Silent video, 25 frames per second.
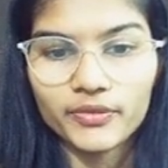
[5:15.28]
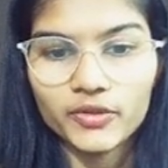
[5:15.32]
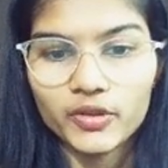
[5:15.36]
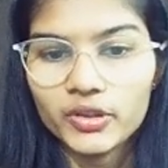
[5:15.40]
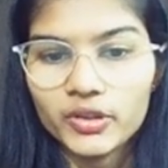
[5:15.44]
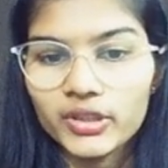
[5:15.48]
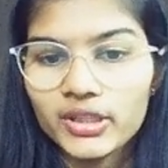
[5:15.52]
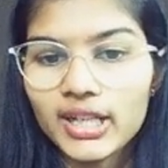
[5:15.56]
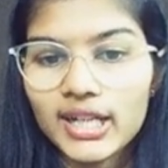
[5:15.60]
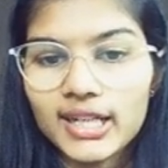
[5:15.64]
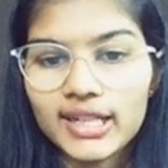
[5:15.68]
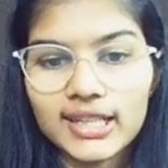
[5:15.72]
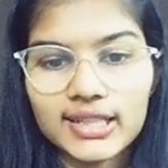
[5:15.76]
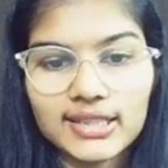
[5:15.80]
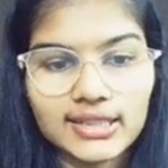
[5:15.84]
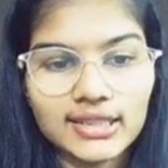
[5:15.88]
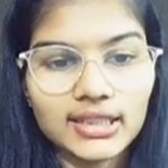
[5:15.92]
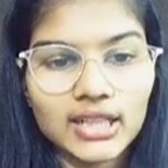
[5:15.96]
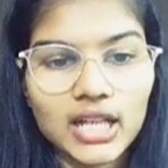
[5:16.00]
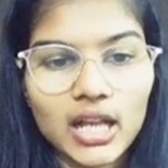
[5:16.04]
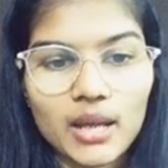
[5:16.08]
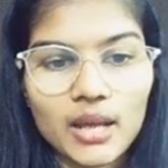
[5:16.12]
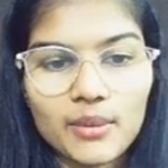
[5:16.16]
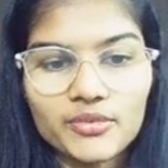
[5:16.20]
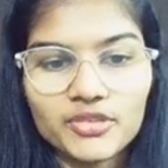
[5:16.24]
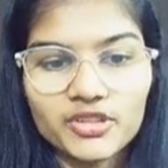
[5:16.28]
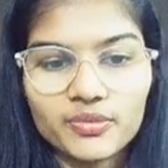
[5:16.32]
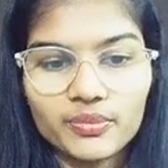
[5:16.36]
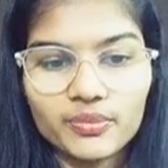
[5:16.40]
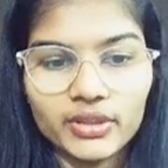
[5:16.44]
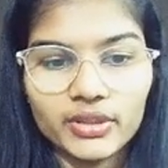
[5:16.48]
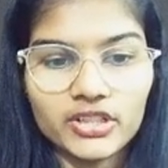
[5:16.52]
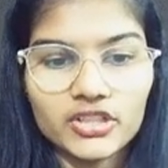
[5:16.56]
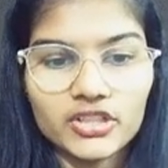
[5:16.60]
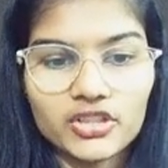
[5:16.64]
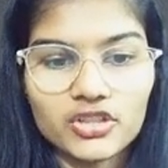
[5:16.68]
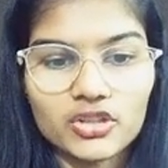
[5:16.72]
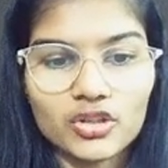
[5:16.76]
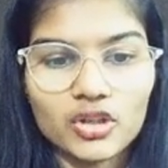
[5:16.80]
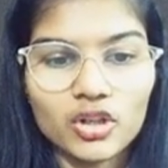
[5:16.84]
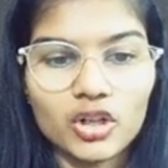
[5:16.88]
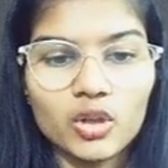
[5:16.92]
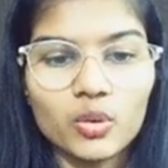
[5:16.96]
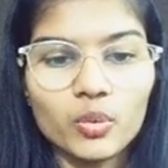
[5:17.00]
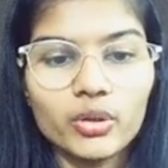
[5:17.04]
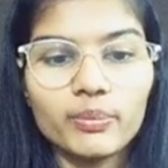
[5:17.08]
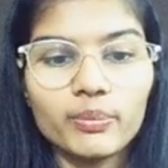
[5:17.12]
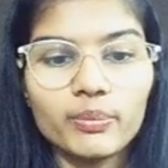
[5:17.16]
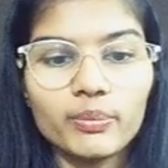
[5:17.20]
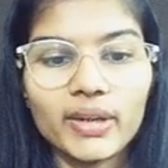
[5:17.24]
Okay, that doesn't come pre-installed
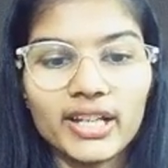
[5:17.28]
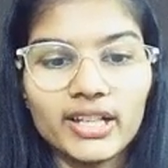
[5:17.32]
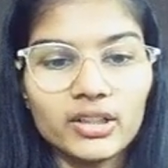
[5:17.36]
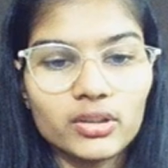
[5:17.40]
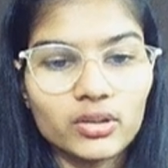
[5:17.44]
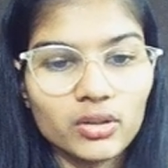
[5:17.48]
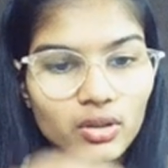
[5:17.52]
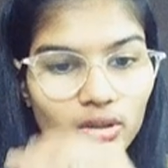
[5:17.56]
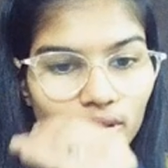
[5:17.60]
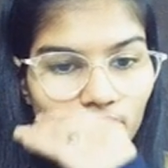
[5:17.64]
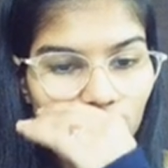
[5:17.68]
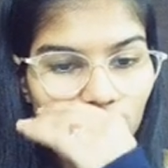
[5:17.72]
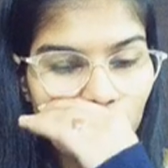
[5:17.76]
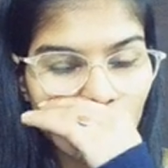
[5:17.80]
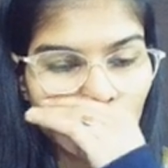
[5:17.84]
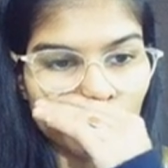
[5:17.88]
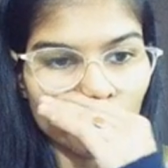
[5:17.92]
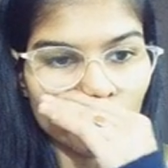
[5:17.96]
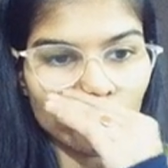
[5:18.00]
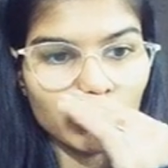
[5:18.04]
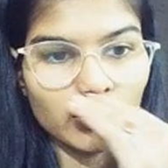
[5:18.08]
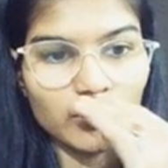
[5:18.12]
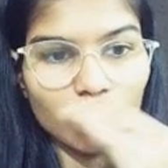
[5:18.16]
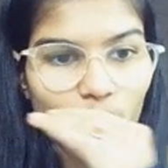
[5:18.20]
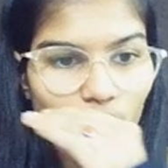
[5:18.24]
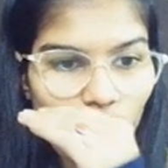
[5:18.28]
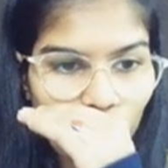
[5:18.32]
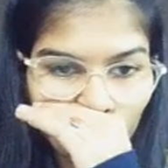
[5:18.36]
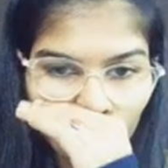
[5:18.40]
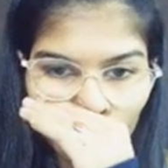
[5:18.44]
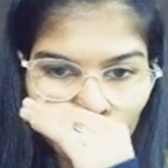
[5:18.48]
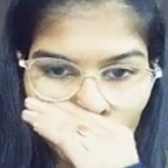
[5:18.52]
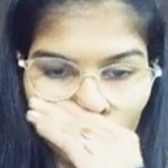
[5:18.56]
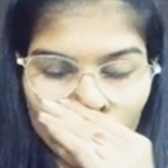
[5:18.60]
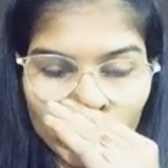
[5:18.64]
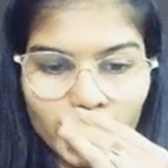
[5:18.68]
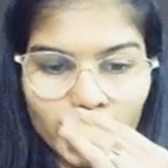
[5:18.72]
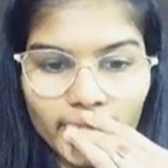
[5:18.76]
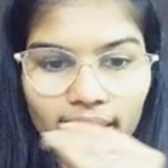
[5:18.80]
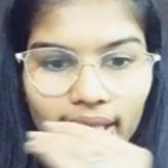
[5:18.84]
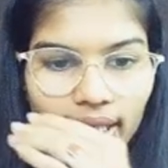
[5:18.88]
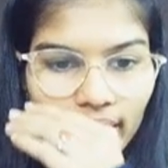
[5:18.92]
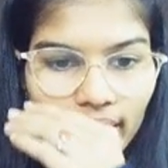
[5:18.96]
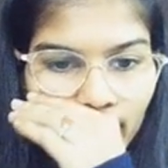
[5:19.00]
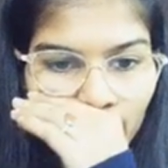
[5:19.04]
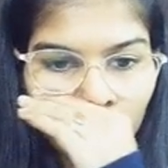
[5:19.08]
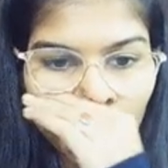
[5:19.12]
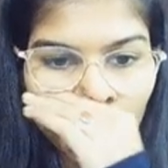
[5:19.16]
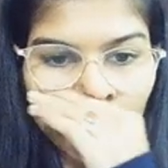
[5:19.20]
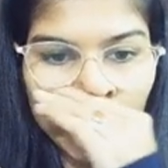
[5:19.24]
with Python's module,
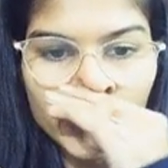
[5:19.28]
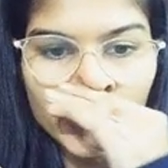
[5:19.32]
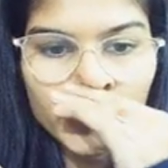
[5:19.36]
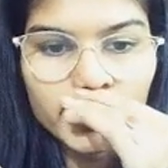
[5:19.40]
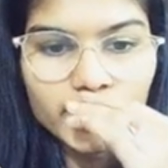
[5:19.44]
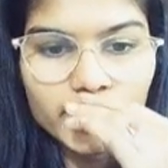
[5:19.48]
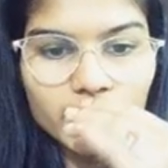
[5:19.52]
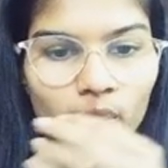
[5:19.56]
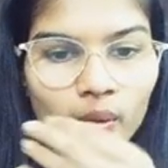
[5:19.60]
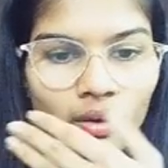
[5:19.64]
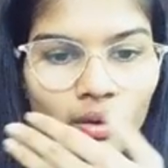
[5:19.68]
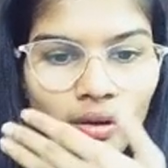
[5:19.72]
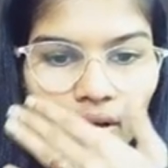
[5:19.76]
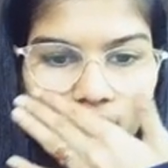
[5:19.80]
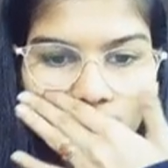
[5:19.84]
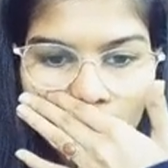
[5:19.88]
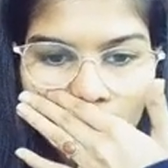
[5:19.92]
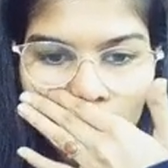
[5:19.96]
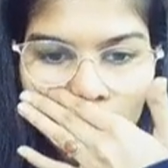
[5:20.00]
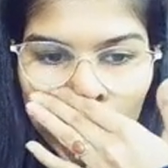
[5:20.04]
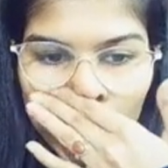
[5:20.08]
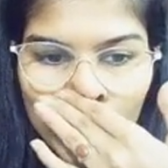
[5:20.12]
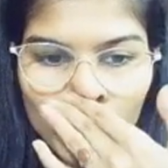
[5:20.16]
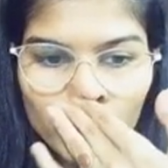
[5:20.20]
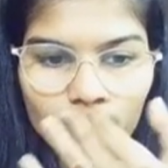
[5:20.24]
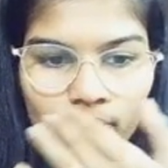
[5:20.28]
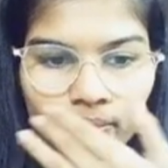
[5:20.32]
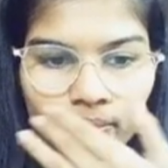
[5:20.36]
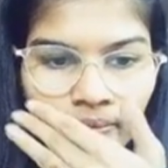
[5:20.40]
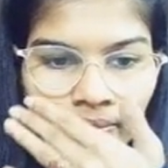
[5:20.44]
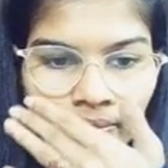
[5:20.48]
right? So